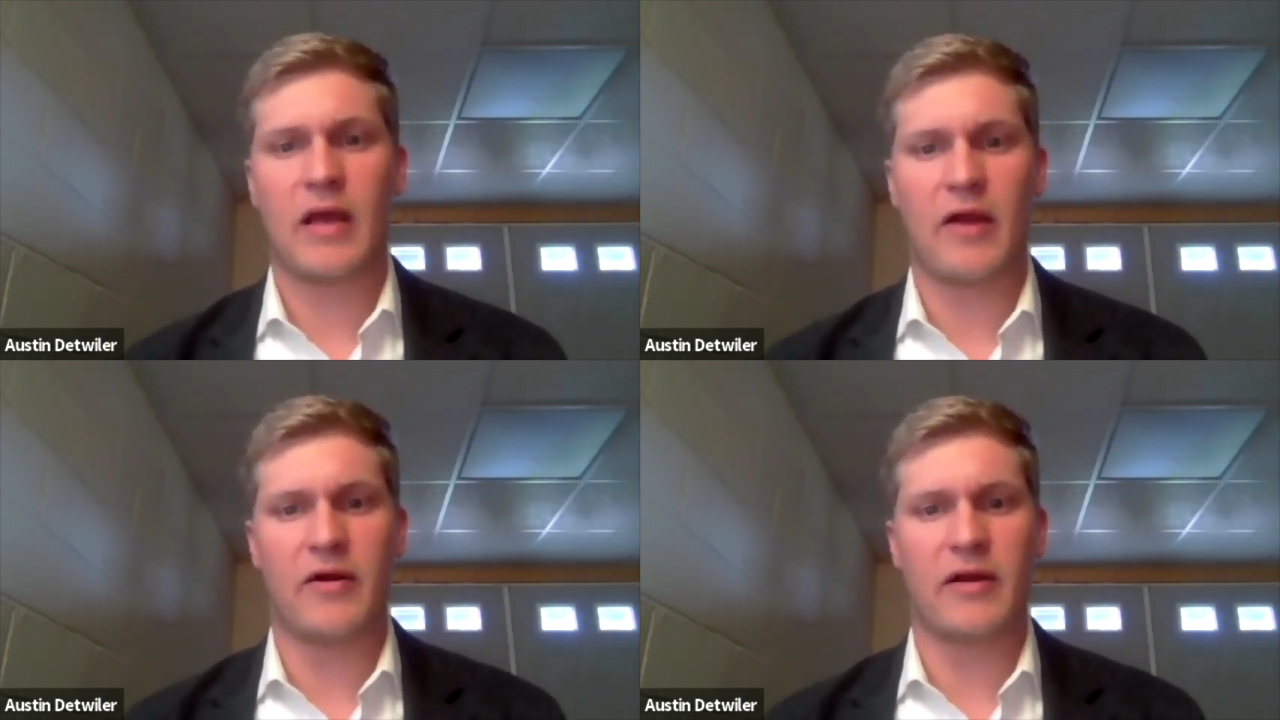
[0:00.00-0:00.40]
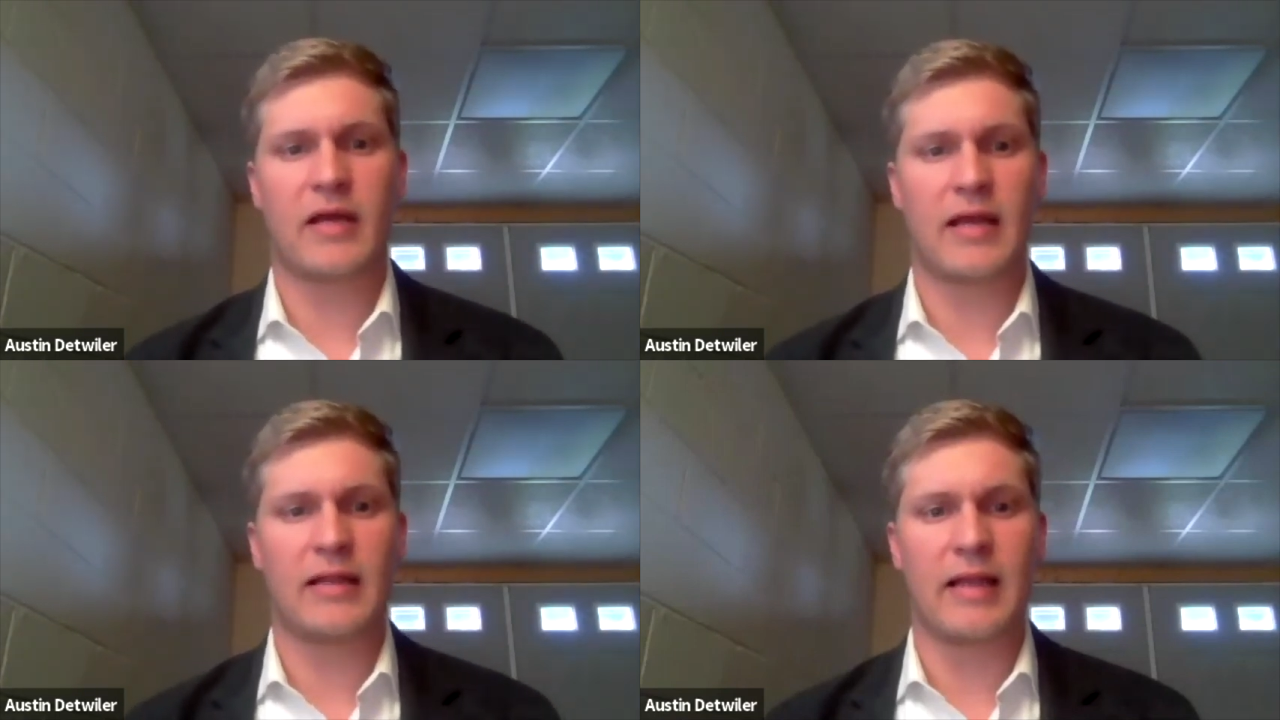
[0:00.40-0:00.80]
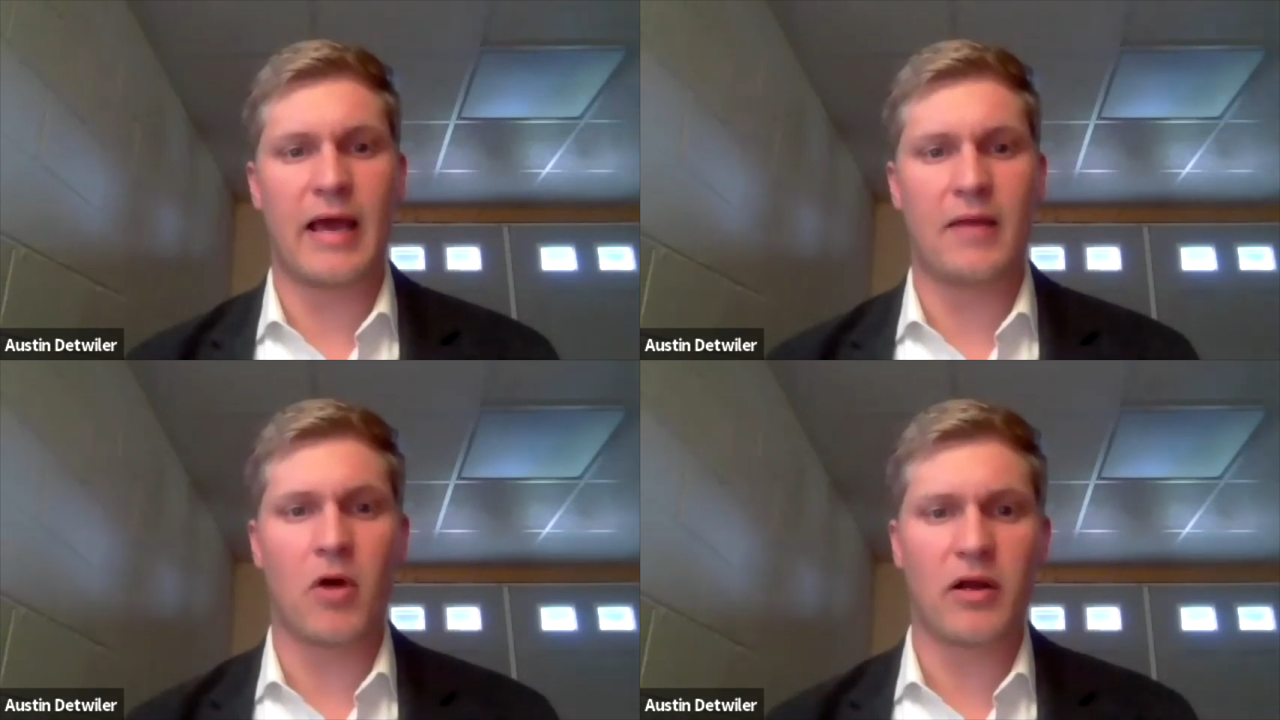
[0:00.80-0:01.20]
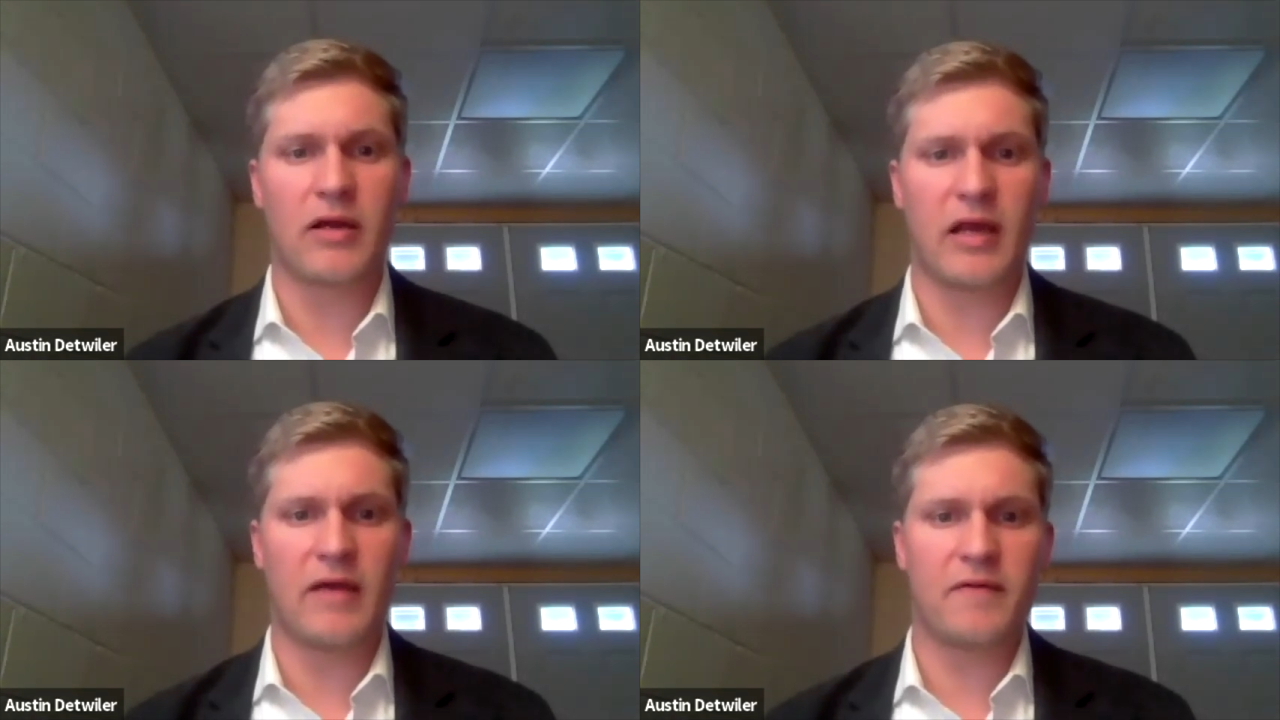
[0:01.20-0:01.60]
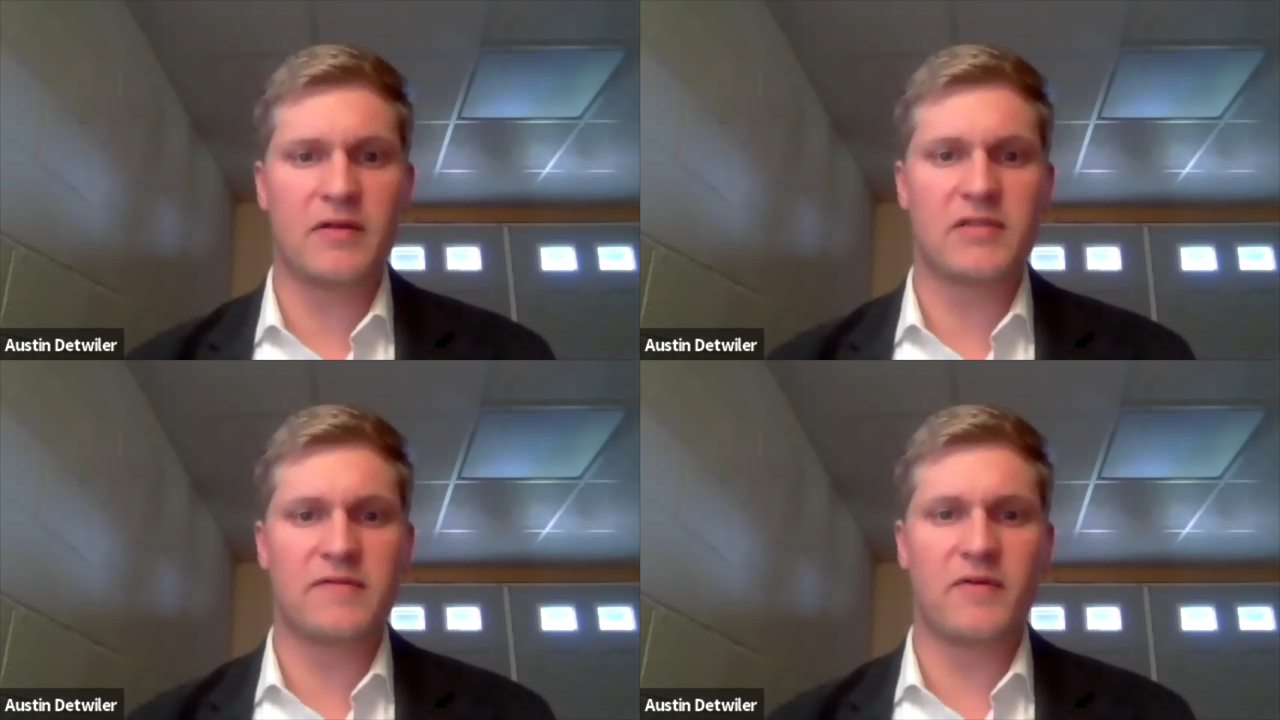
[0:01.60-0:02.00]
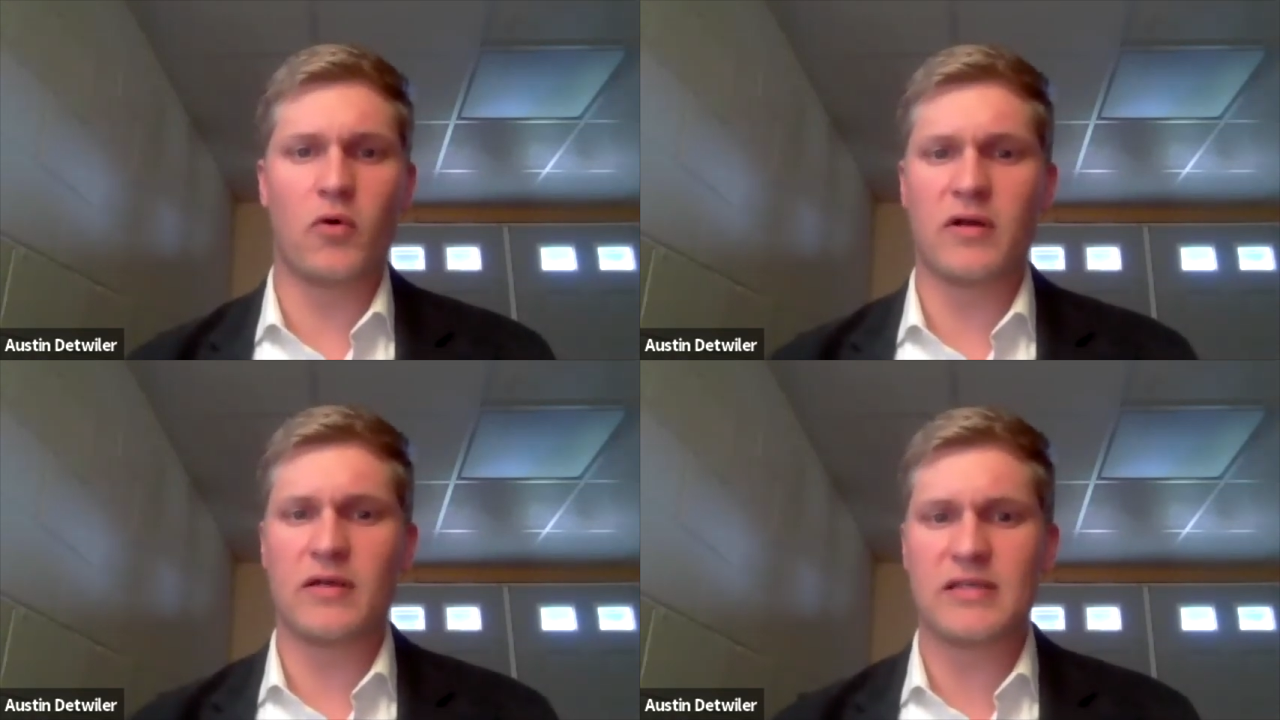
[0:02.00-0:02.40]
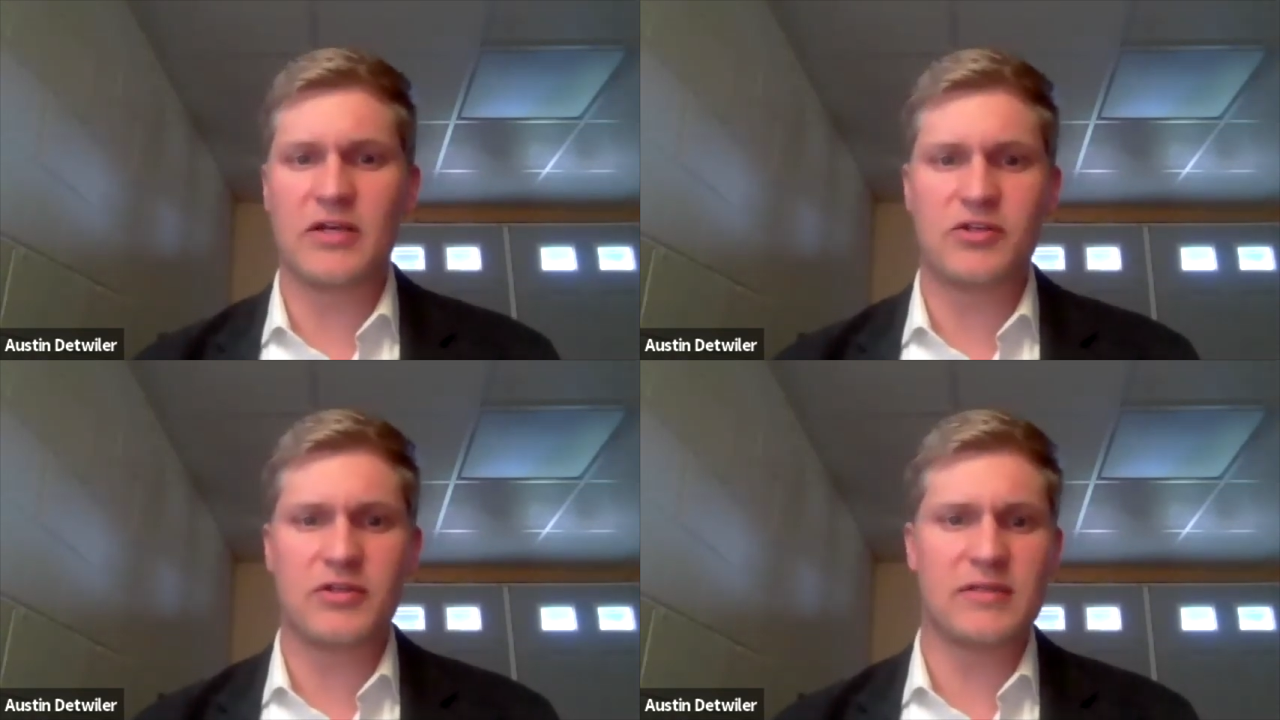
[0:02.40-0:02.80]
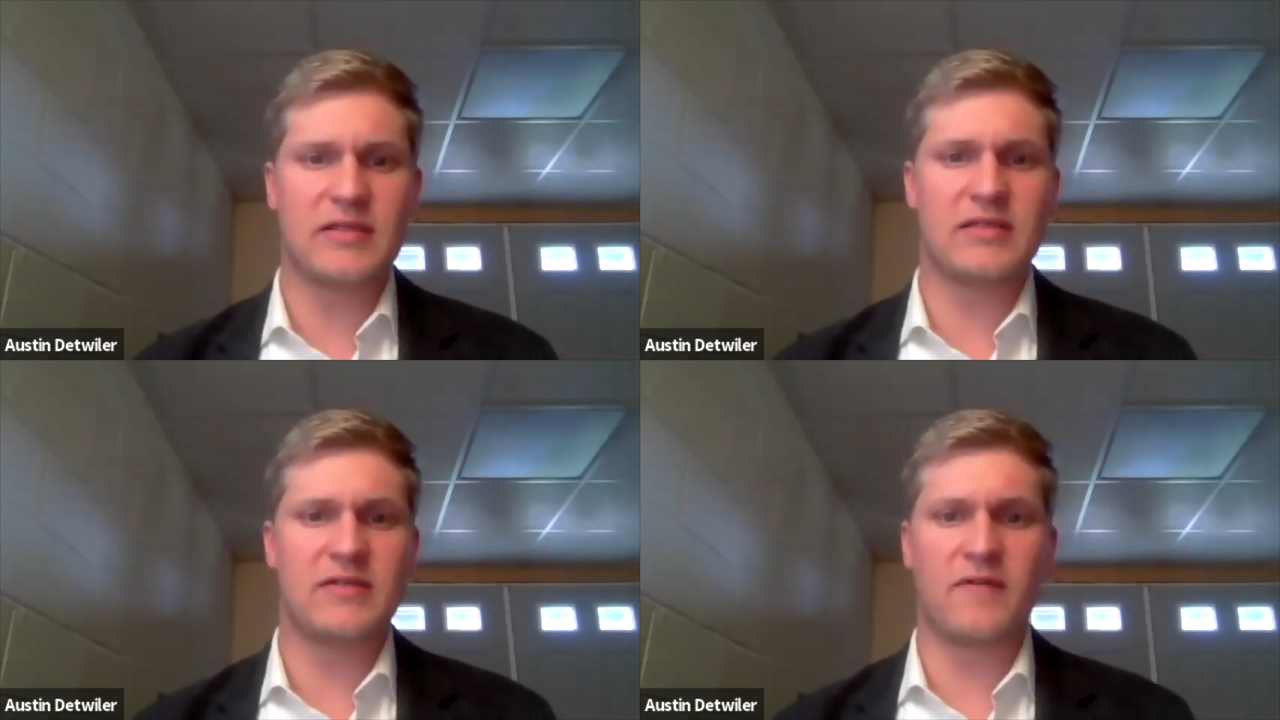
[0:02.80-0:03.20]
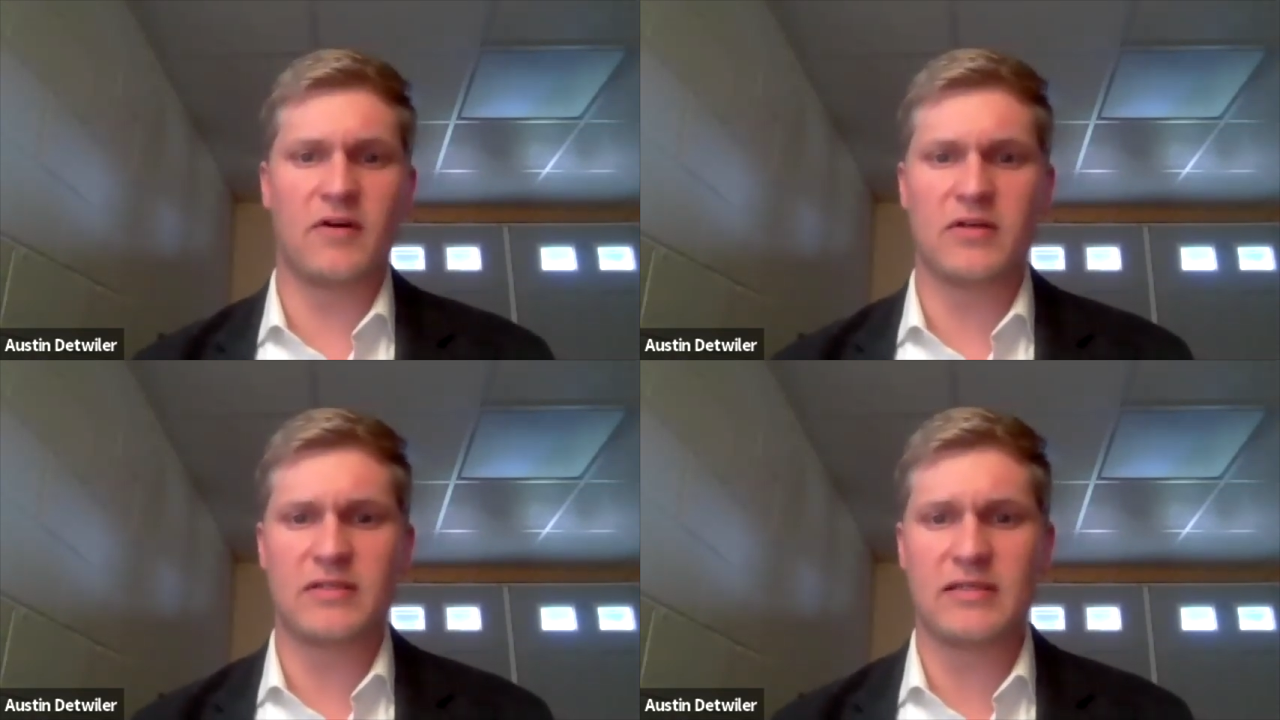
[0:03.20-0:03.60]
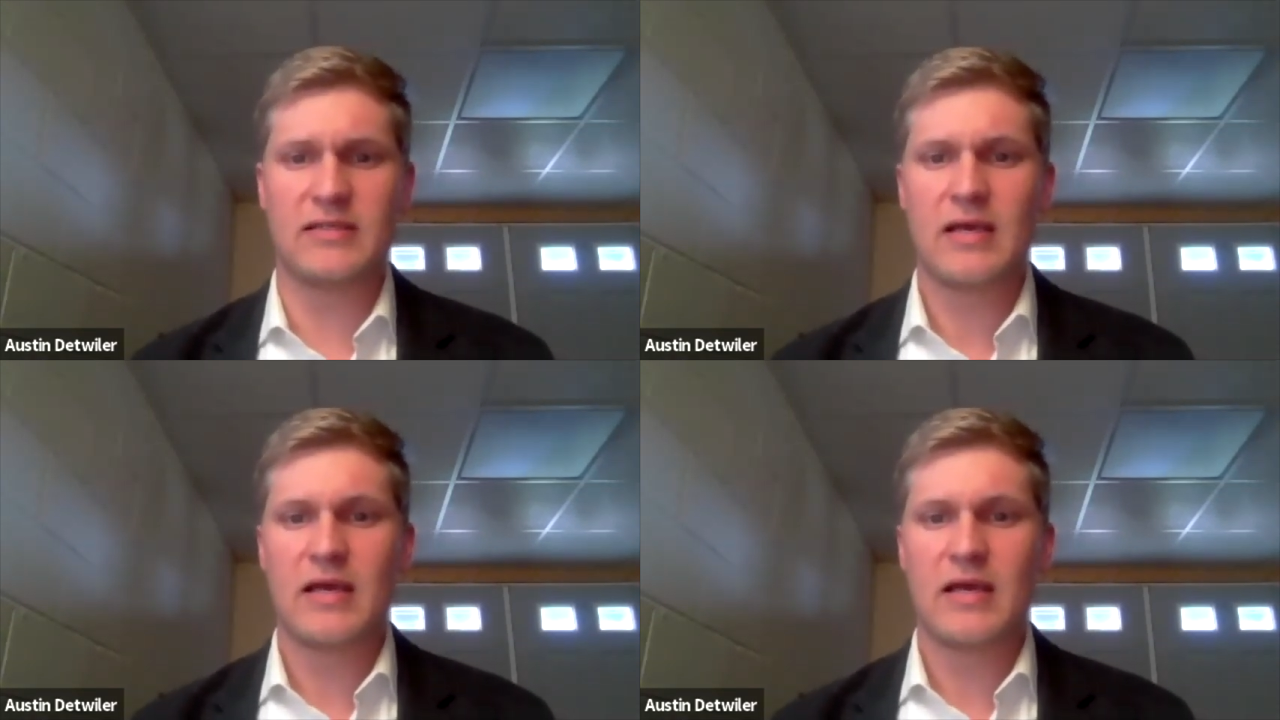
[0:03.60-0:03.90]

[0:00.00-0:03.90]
Eric had led marketing efforts for organizations as diverse as